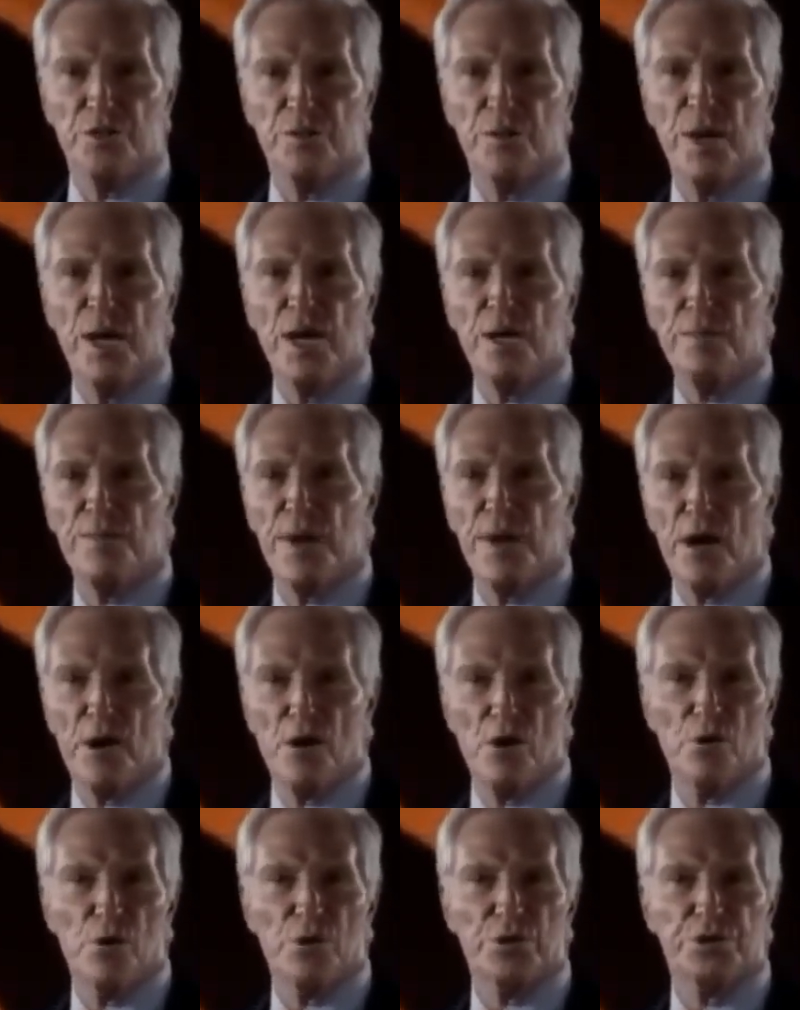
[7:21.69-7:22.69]
and
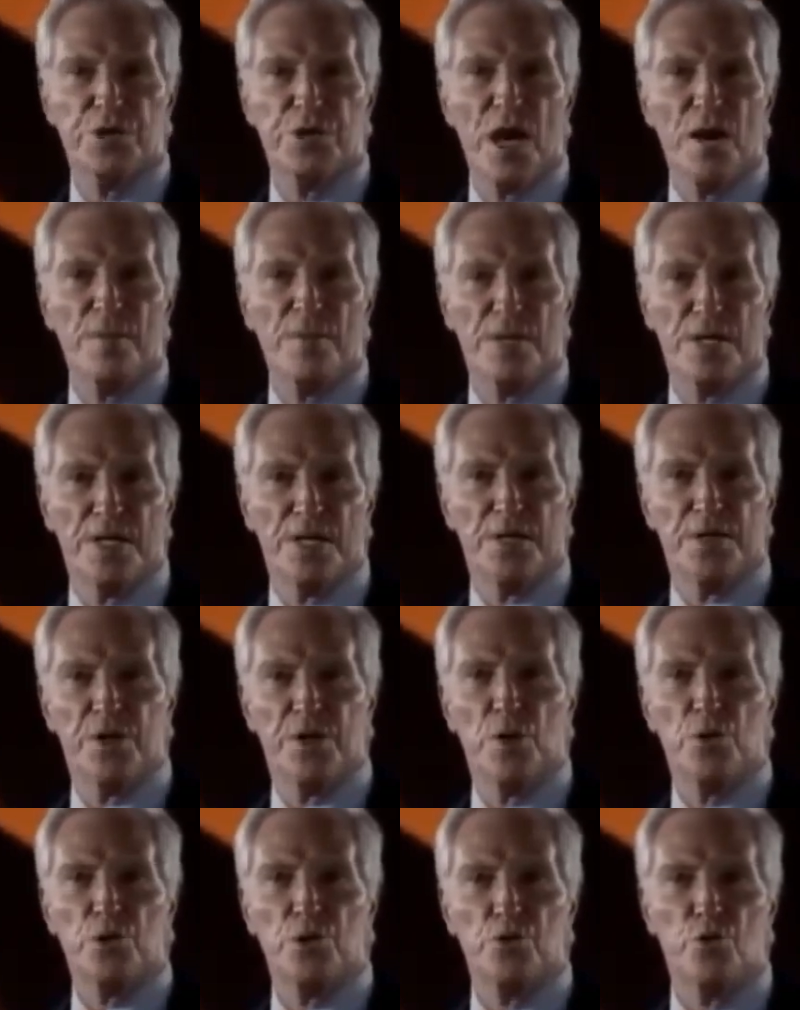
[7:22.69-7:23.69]
manpower will dominate
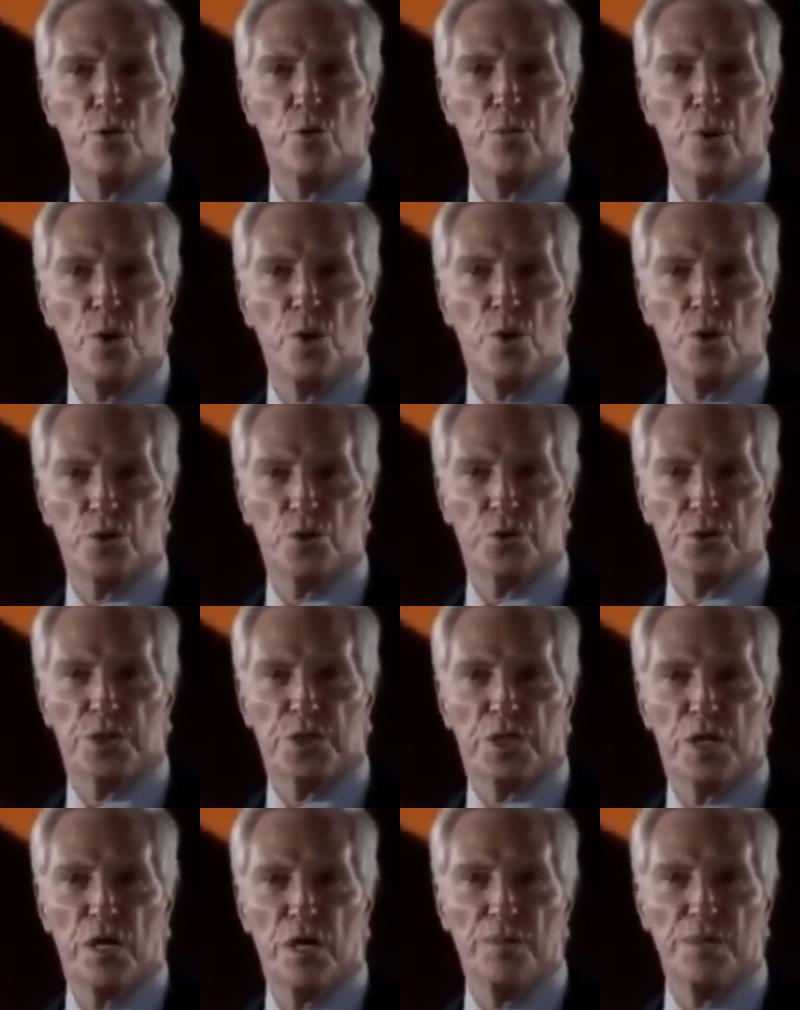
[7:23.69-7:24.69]
those who oppose
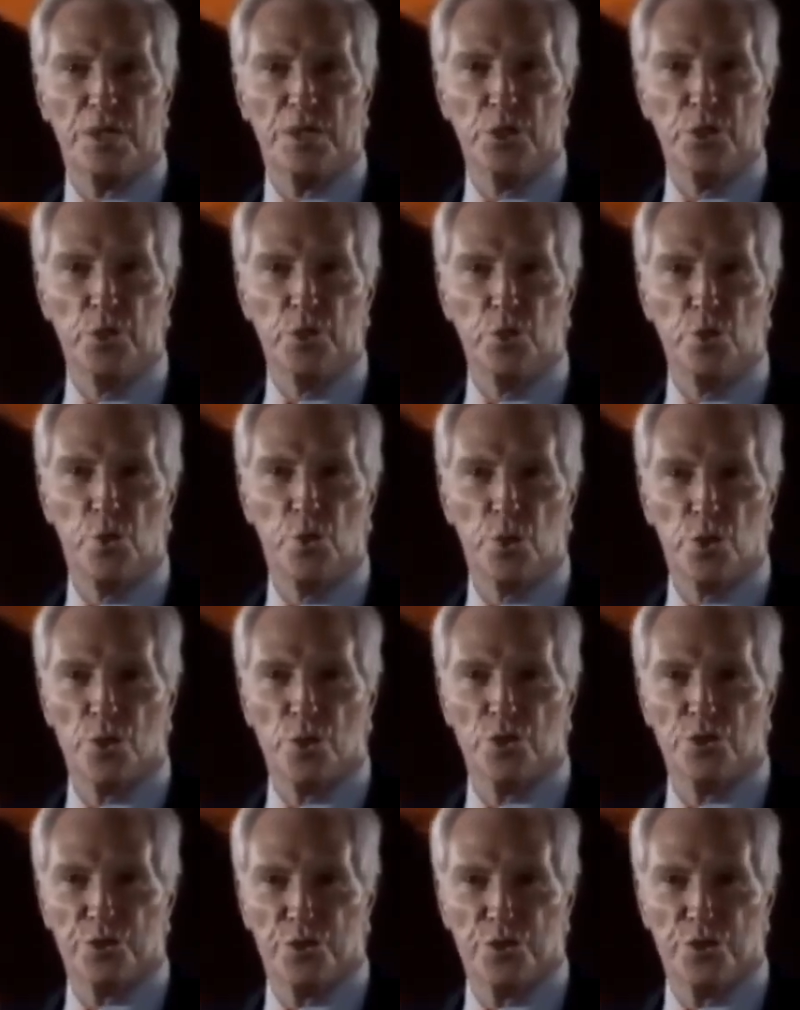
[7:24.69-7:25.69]
the coming new
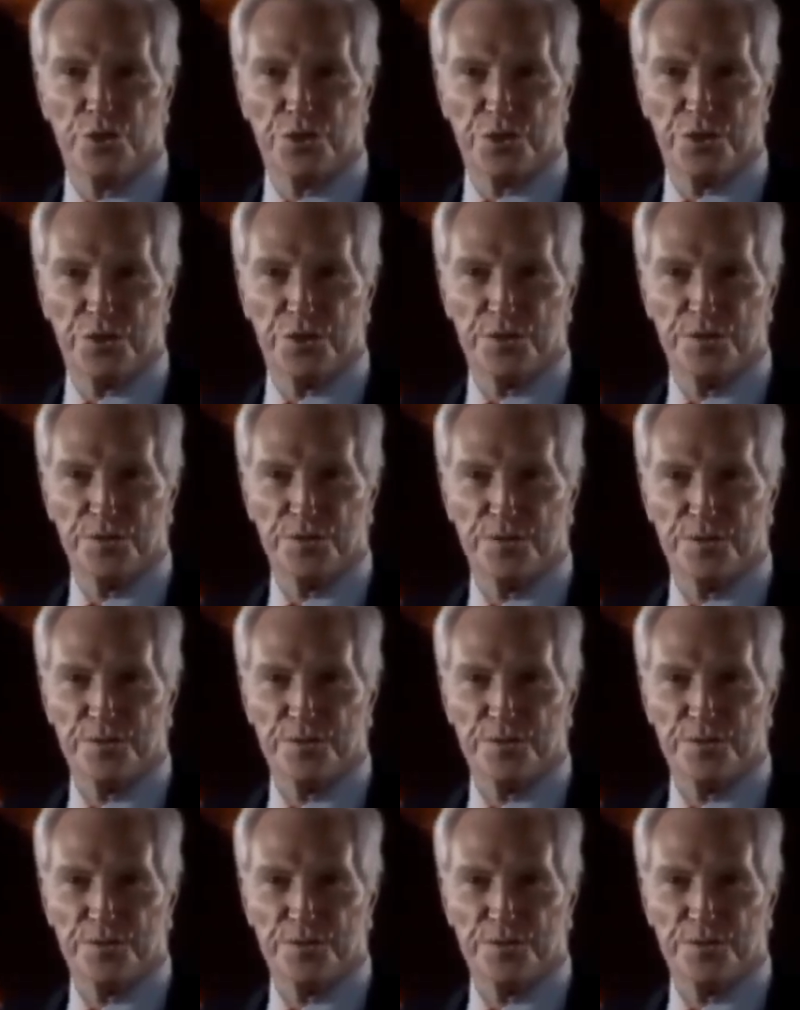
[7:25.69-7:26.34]
world order.